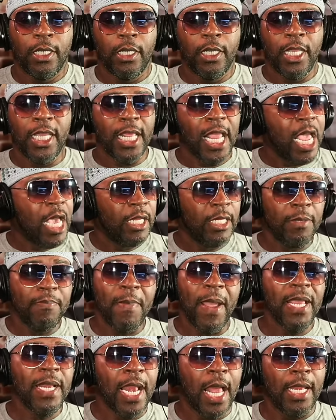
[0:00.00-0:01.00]
It
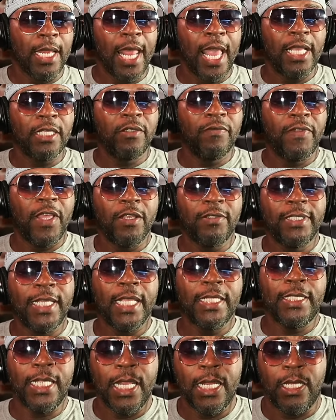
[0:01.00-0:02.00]
may not last if there's
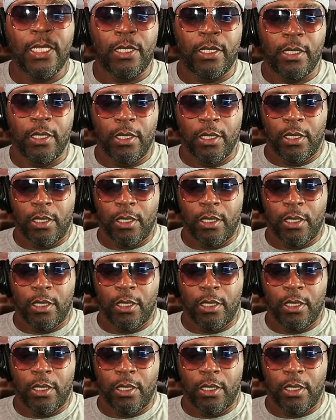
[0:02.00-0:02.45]
sex in it.